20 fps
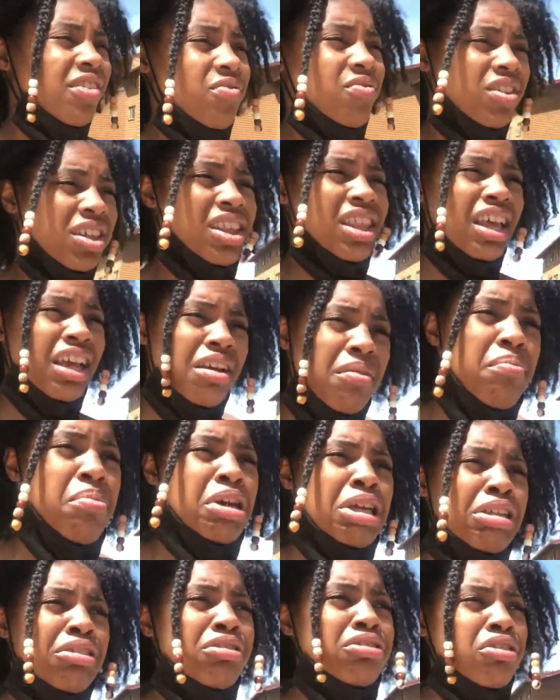with like a
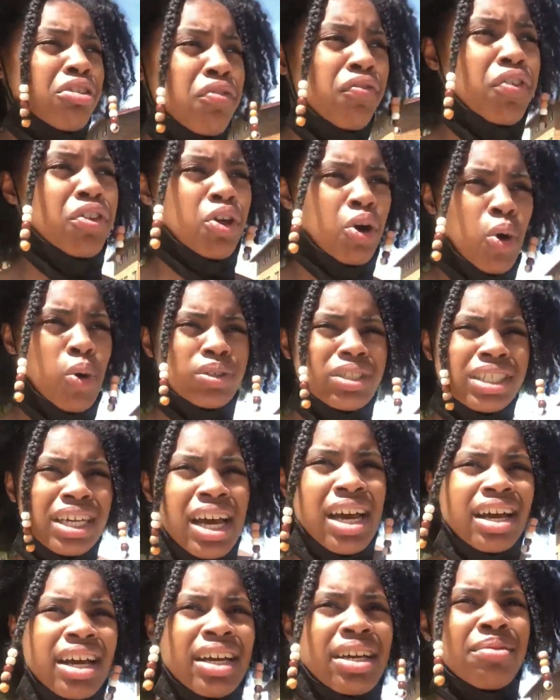pencil for the whole
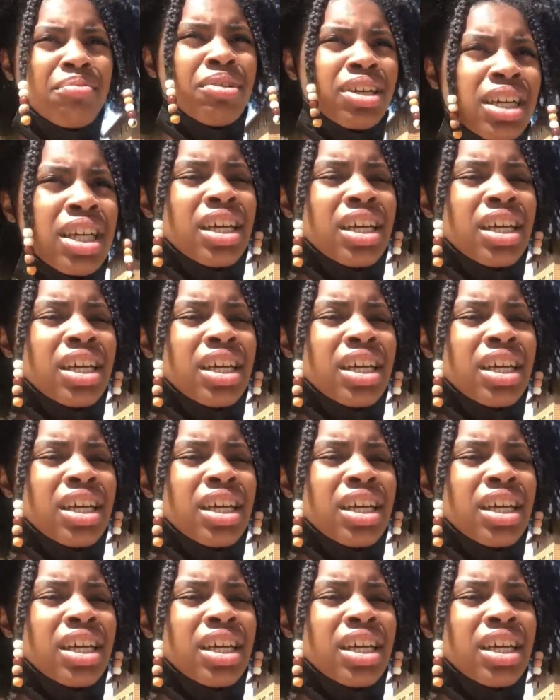time,